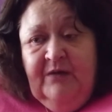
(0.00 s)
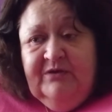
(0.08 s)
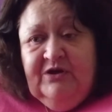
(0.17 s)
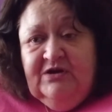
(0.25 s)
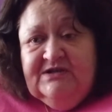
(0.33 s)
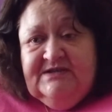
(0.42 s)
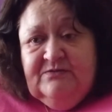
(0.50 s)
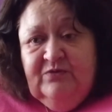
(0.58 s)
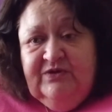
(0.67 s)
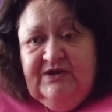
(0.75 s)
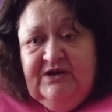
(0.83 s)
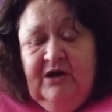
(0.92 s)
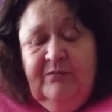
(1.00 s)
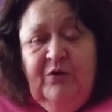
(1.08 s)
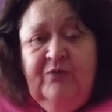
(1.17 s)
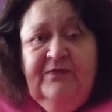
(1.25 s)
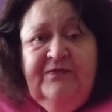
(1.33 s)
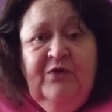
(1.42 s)
Because with a cup
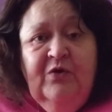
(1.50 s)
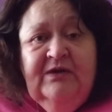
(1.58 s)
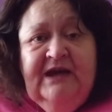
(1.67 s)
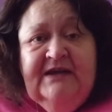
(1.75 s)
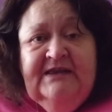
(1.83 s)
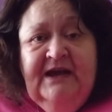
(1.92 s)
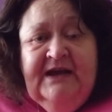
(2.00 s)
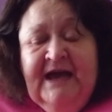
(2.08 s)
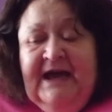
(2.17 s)
overflowing like that,